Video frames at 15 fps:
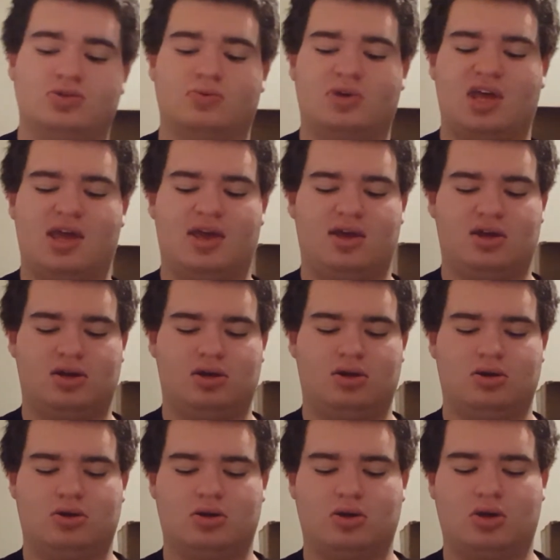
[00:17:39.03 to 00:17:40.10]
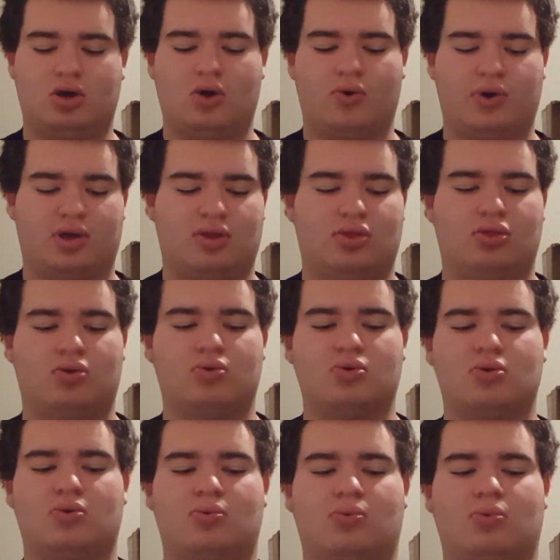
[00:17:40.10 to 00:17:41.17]
as you can going
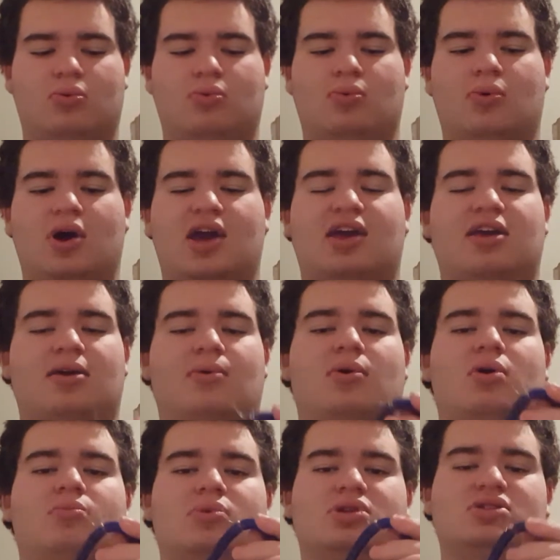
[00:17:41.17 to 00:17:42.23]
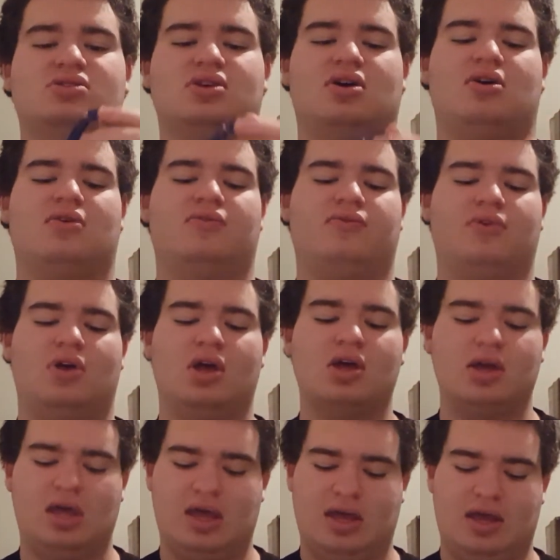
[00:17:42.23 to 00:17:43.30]
through the wacky worm itself,
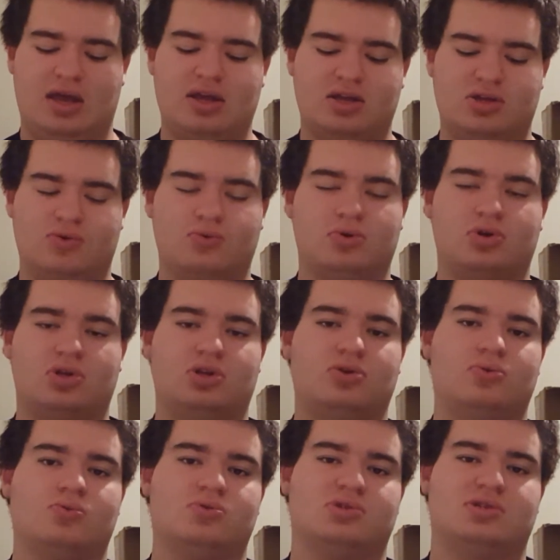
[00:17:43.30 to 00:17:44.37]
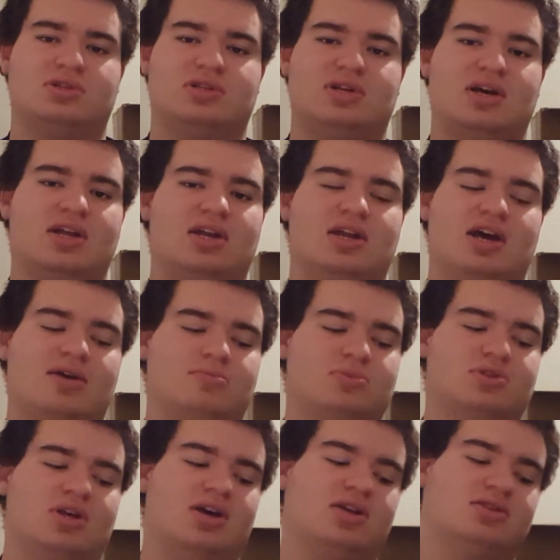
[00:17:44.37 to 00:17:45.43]
and you will use
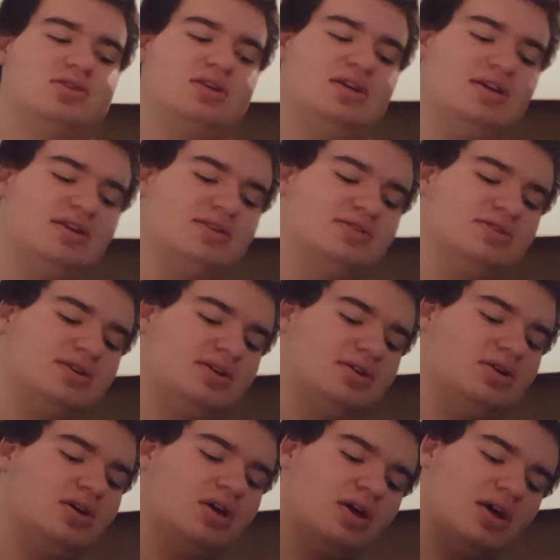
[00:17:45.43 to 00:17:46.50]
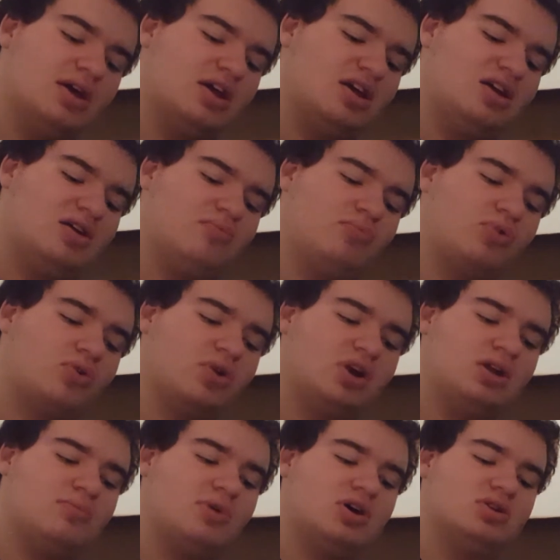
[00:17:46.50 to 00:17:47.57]
10 times less easy.
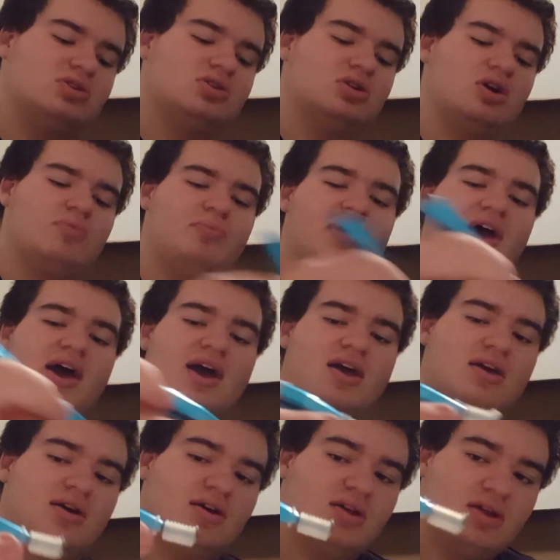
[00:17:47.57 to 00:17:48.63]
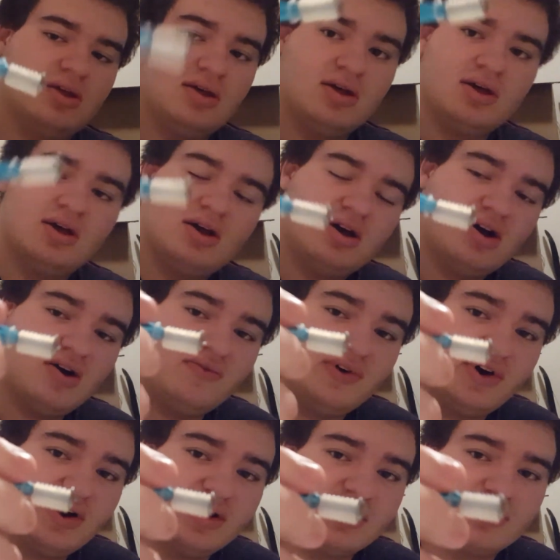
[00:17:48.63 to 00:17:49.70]
And pretty much a pack
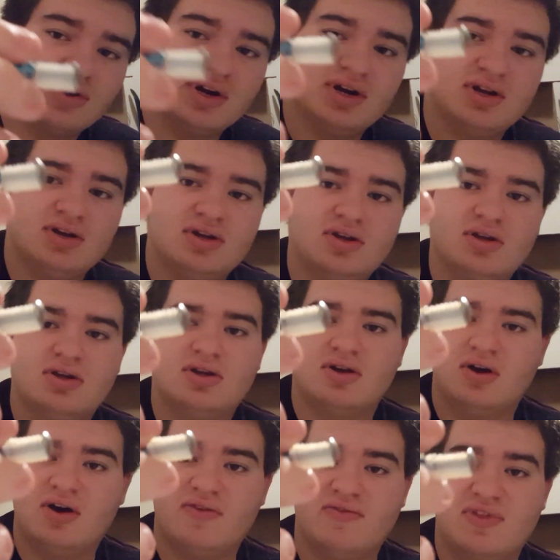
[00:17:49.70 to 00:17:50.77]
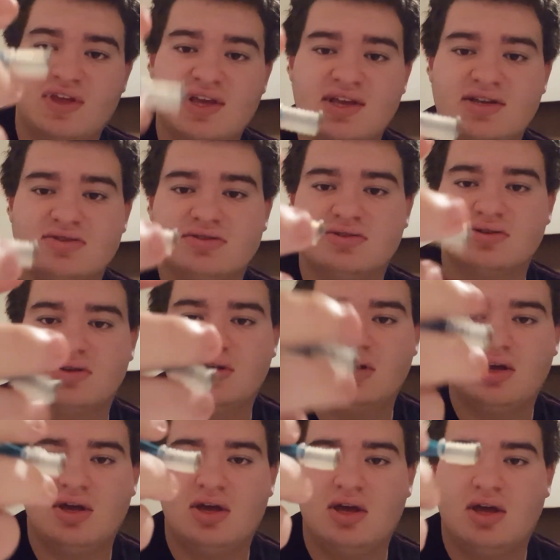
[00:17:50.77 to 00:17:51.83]
of 100 of these